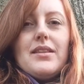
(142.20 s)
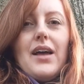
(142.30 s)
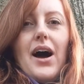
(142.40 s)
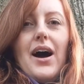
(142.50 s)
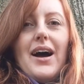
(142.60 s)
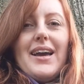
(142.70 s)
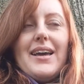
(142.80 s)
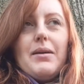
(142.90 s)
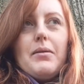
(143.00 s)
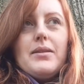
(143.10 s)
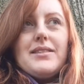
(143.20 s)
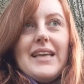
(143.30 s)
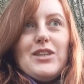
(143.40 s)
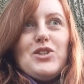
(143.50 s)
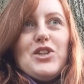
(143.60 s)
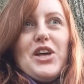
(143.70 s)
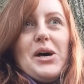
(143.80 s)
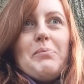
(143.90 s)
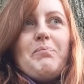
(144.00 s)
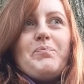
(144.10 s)
I said to
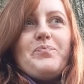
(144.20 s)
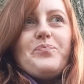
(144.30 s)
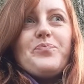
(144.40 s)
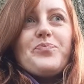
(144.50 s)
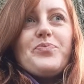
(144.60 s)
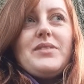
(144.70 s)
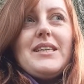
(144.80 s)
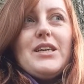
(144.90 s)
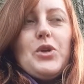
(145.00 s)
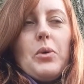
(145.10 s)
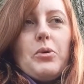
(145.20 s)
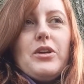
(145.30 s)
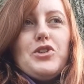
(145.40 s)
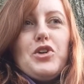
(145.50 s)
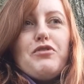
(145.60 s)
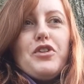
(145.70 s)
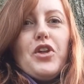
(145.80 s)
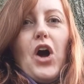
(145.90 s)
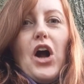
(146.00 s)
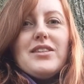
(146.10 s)
them, you know, I'm going to shuffle the
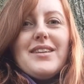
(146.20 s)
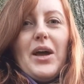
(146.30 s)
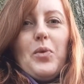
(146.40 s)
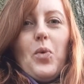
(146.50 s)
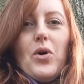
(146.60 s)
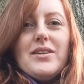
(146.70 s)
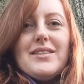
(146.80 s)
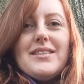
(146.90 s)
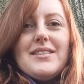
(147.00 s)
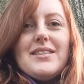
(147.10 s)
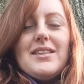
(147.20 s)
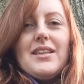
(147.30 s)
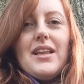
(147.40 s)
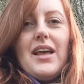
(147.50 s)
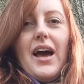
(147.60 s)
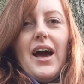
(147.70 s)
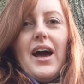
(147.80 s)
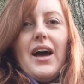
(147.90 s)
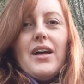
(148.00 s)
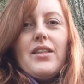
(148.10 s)
cards, and I want,
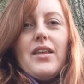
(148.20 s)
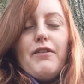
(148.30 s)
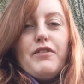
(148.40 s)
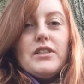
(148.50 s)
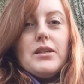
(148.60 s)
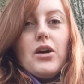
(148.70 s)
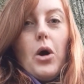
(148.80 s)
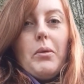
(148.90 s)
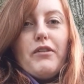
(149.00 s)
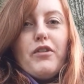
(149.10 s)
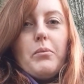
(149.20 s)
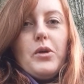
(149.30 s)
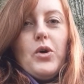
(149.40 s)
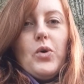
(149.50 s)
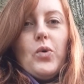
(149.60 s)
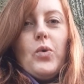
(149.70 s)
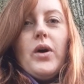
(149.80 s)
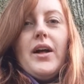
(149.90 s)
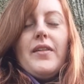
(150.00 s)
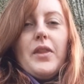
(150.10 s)
if it's coming from you,
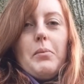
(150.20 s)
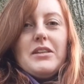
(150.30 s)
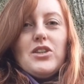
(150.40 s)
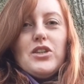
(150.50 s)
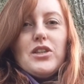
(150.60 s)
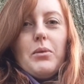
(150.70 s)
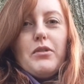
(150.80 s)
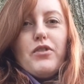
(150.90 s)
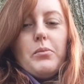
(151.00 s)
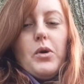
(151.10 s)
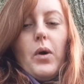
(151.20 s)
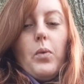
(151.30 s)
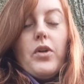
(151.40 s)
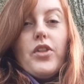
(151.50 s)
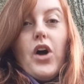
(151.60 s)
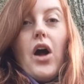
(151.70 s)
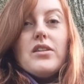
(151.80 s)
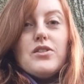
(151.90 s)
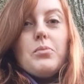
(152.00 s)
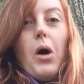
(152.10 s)
the message is coming from you, I want the
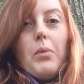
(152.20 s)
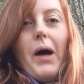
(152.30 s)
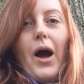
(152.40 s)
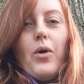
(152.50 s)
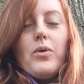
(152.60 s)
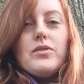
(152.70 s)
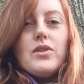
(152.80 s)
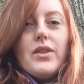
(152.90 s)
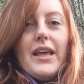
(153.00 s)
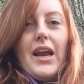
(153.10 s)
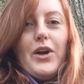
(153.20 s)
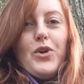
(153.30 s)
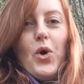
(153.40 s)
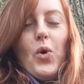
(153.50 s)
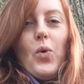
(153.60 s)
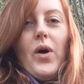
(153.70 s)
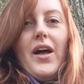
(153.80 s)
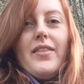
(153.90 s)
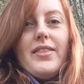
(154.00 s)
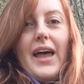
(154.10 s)
cards to pop out, so then I know
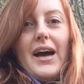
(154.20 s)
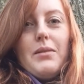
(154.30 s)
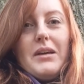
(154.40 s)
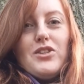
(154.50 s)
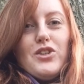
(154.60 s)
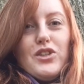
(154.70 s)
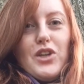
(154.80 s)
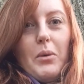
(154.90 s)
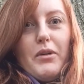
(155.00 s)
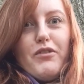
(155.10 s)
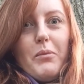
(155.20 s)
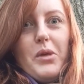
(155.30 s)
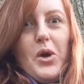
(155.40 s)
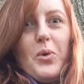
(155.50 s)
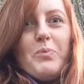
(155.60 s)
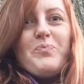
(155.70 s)
that message is coming from you.